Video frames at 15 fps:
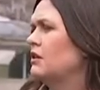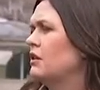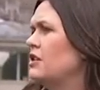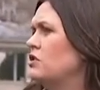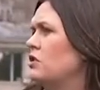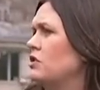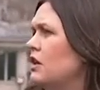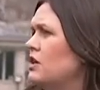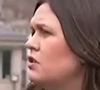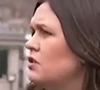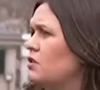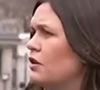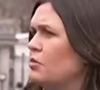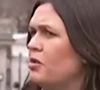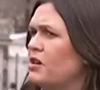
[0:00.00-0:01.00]
in the legislation
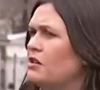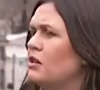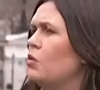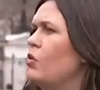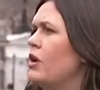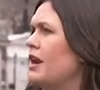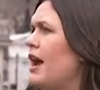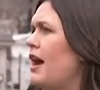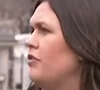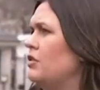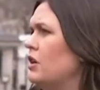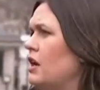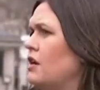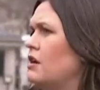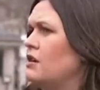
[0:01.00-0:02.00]
so the president wouldn't have to
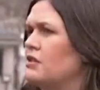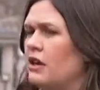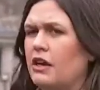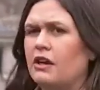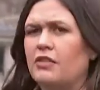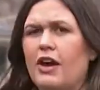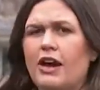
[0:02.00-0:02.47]
take executive